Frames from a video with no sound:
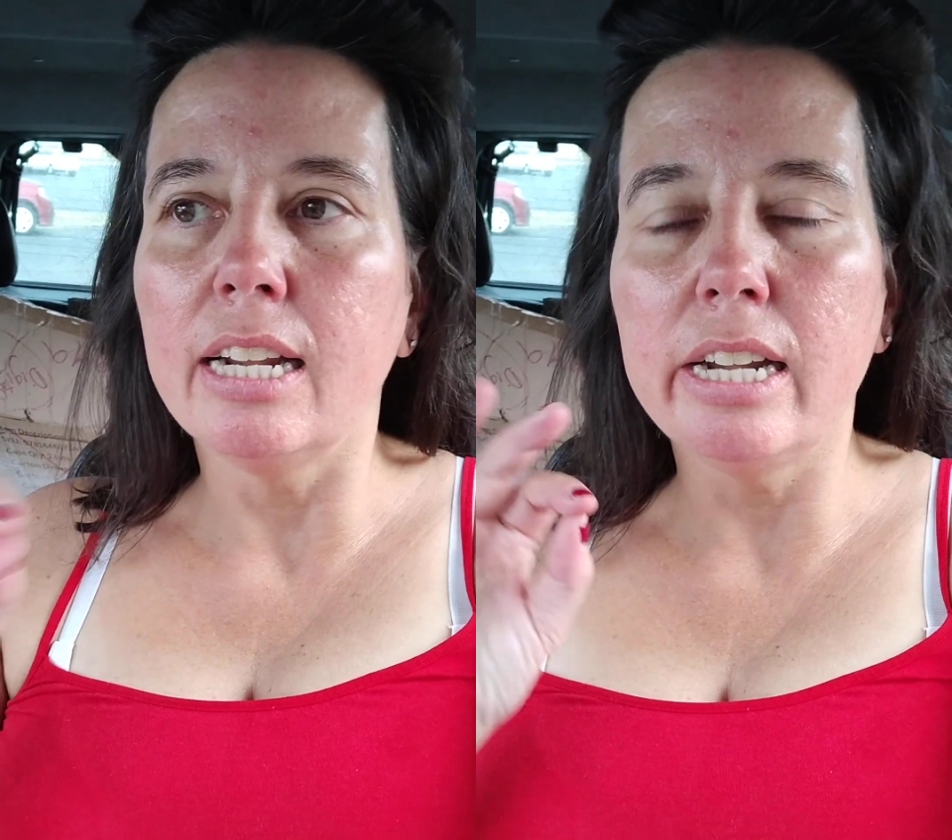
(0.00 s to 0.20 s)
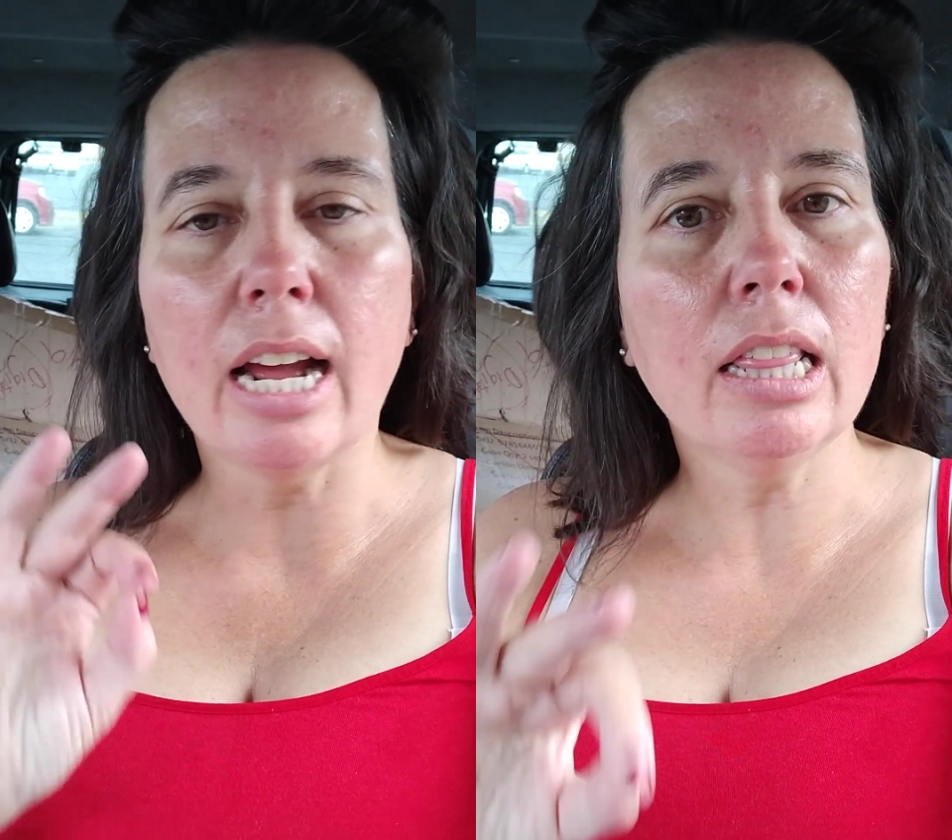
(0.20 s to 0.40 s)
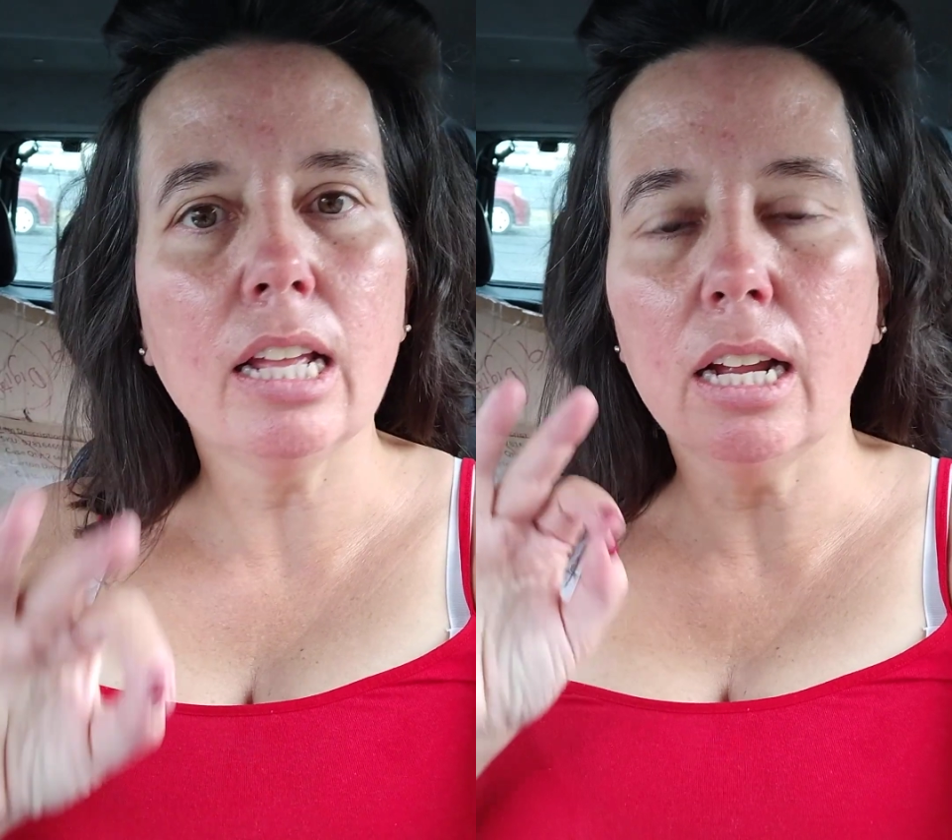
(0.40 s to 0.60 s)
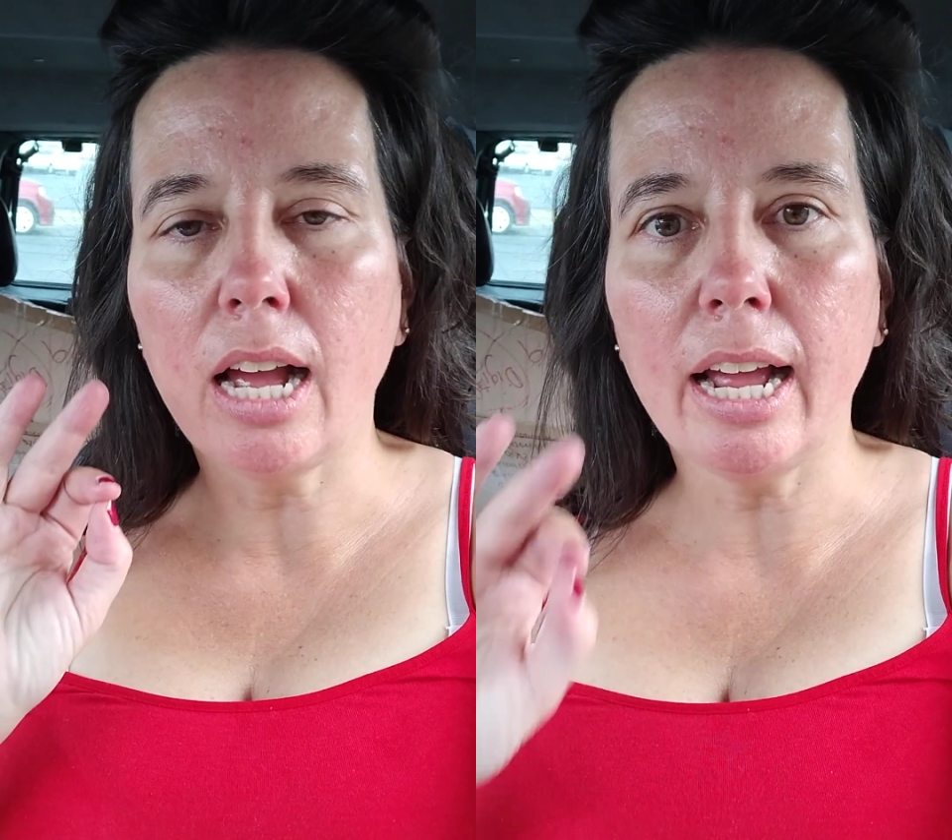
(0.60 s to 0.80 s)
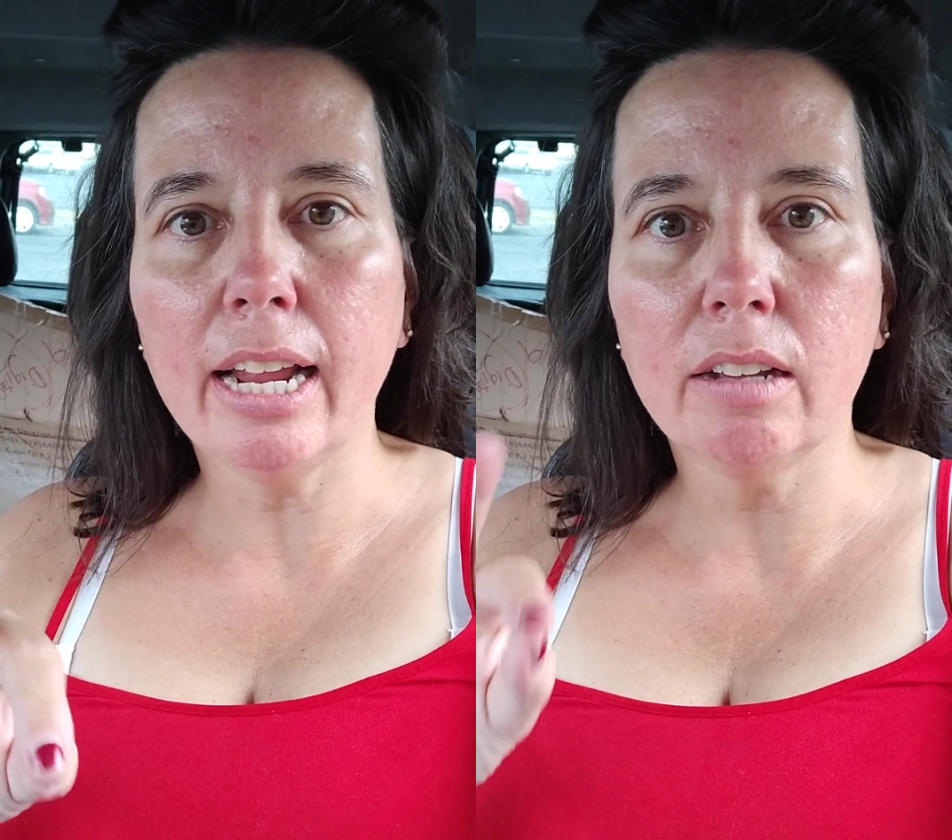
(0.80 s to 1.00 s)
Nothing
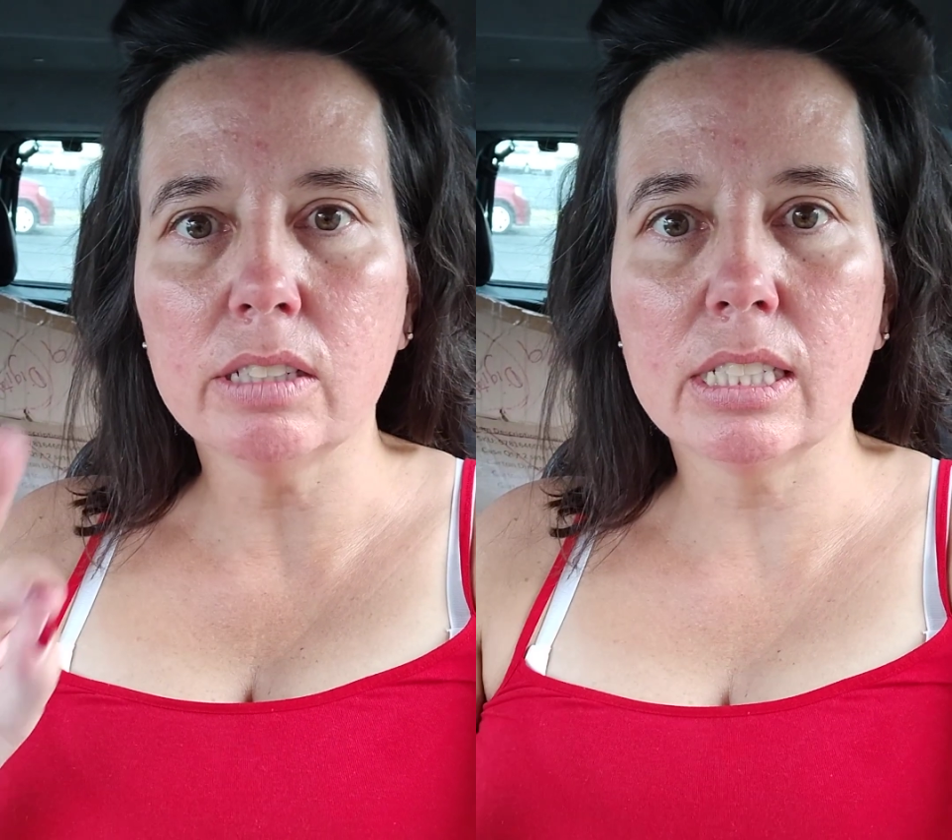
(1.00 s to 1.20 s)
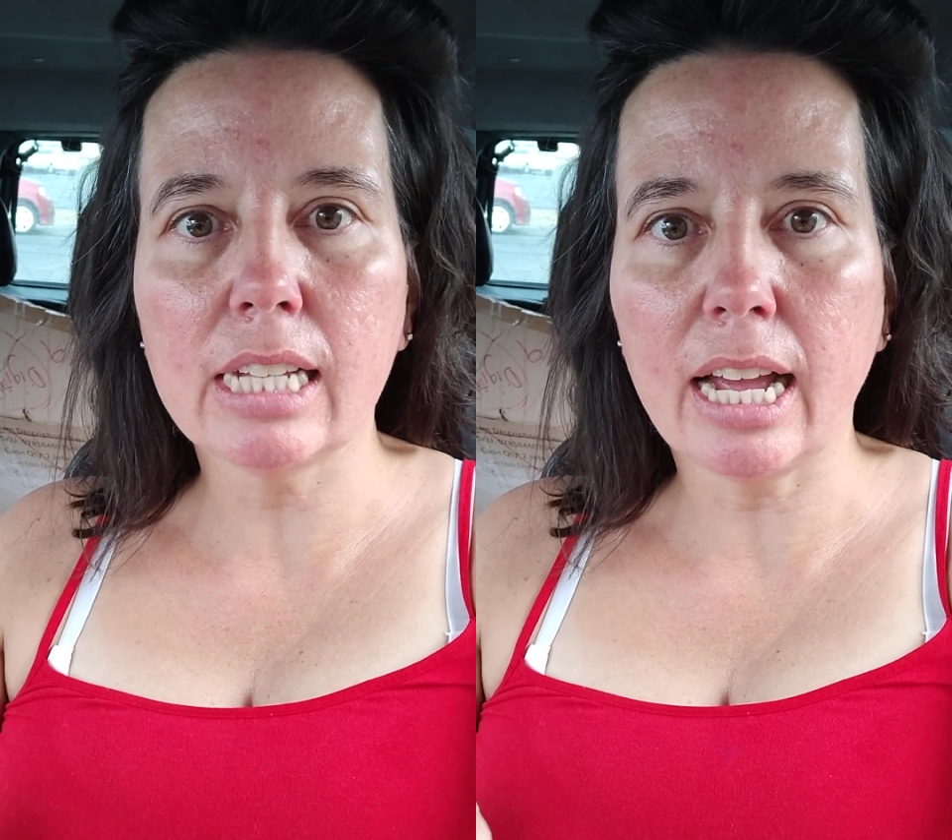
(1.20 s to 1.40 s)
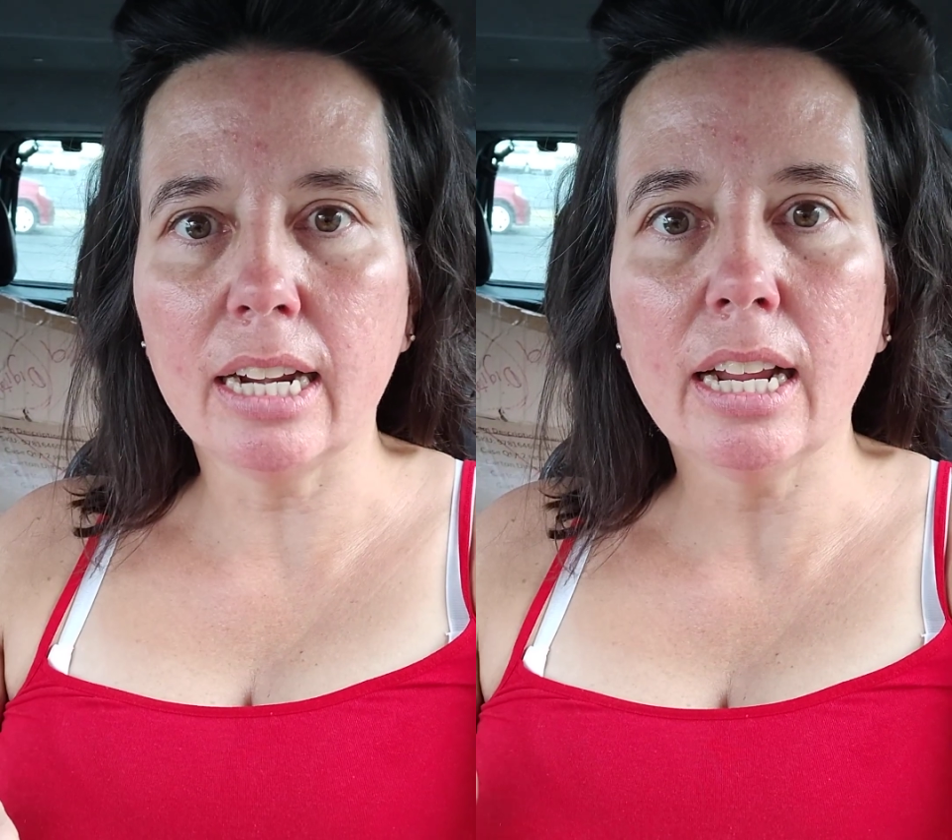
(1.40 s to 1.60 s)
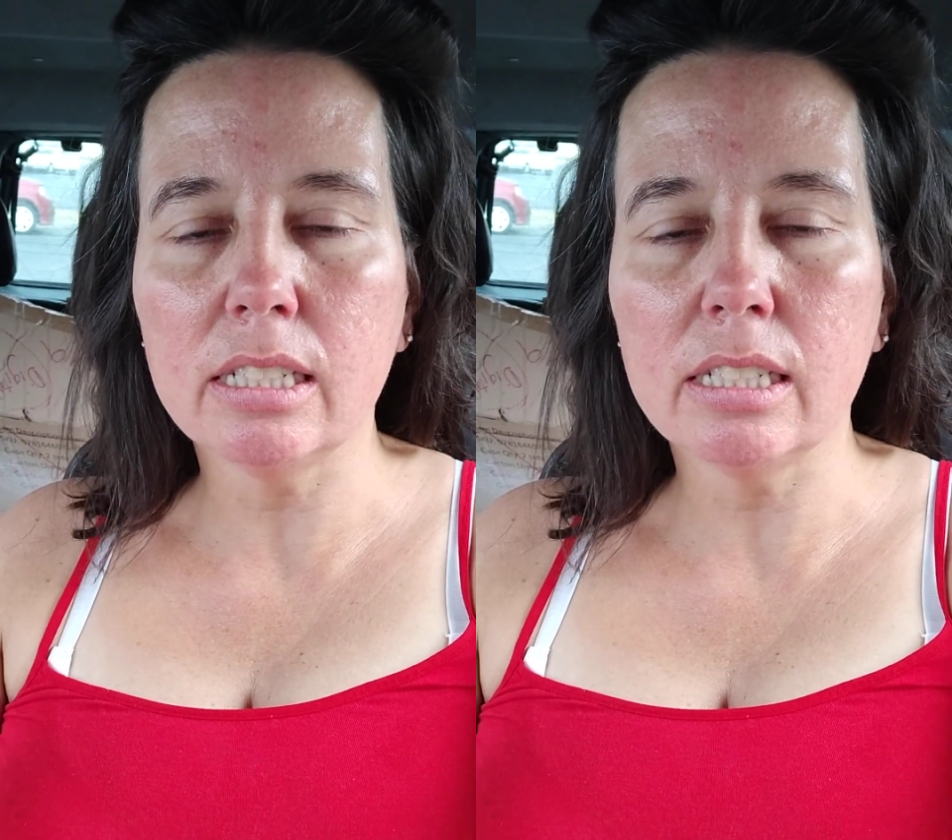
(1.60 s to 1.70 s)
I have said